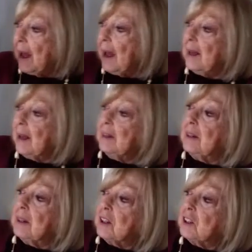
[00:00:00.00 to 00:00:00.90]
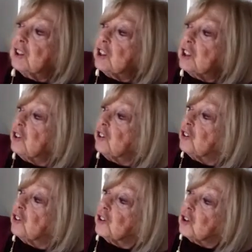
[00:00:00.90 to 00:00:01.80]
and she
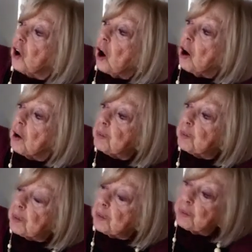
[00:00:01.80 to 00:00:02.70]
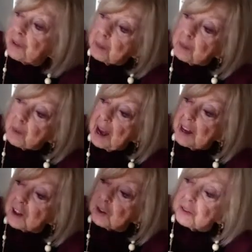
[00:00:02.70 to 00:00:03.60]
saw the
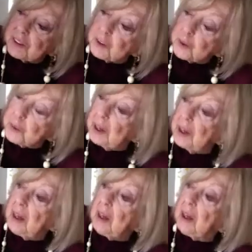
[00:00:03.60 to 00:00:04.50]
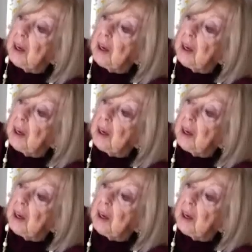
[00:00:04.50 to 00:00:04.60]
branch of a tree